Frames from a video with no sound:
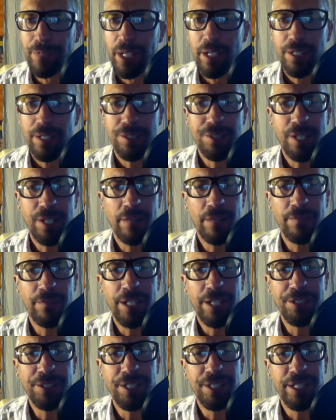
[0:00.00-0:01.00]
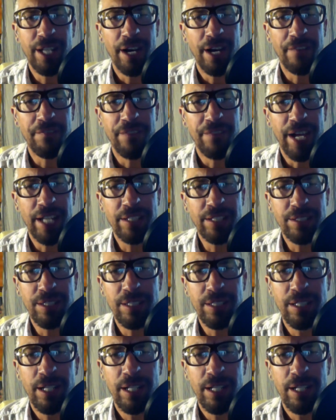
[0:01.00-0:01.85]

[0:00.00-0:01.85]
salvation event,